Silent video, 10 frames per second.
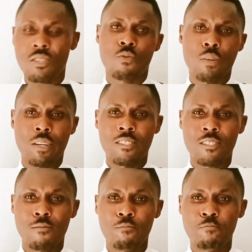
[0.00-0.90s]
a
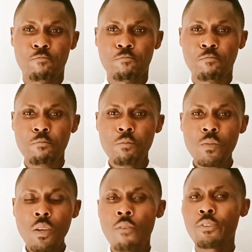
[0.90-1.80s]
disagreement.
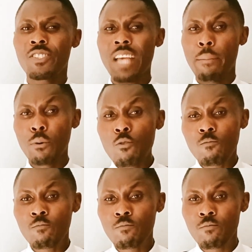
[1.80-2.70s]
For
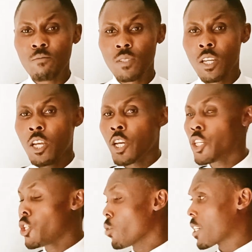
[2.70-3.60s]
example,
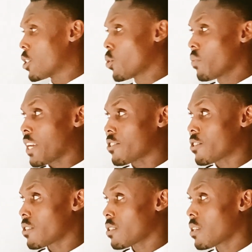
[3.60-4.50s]
you can do
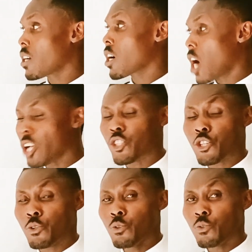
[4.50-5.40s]
this,
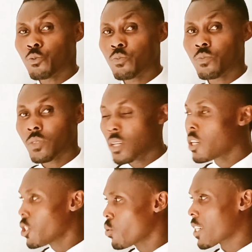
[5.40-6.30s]
can't you?
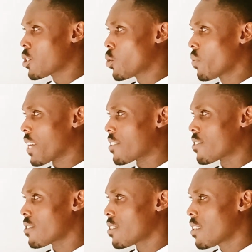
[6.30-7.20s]
You can do
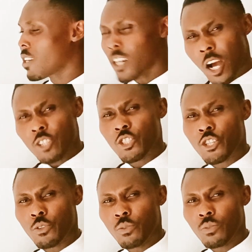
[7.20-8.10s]
this,
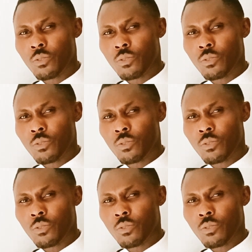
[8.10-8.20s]
can't